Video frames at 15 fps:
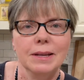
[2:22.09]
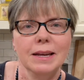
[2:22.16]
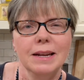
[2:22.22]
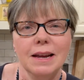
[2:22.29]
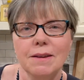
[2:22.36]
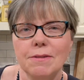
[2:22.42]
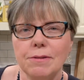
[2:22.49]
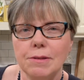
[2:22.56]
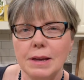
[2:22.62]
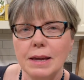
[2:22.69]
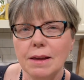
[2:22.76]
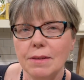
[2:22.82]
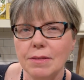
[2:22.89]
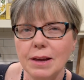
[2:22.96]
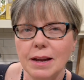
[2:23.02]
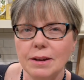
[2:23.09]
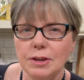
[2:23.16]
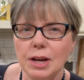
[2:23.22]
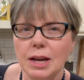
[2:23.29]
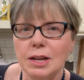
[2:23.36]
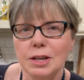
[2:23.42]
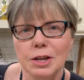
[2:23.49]
and I think they
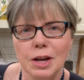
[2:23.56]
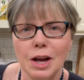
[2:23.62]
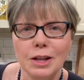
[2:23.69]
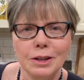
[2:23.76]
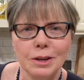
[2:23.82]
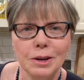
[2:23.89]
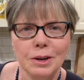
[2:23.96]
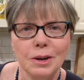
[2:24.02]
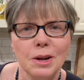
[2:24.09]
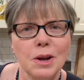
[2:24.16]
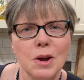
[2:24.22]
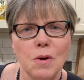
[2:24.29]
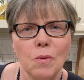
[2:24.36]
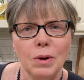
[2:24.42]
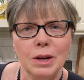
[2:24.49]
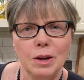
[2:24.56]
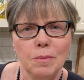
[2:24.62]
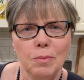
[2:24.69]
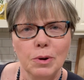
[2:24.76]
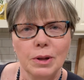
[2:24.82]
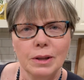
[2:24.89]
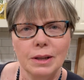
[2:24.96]
change color when you
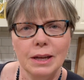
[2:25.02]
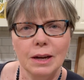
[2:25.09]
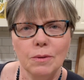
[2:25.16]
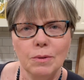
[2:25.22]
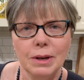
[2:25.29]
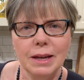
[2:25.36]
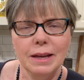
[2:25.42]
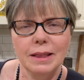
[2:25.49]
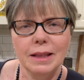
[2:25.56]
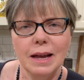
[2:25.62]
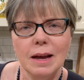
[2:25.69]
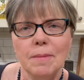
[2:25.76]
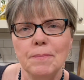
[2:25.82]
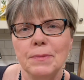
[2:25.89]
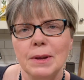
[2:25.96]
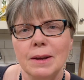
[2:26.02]
put liquid in them.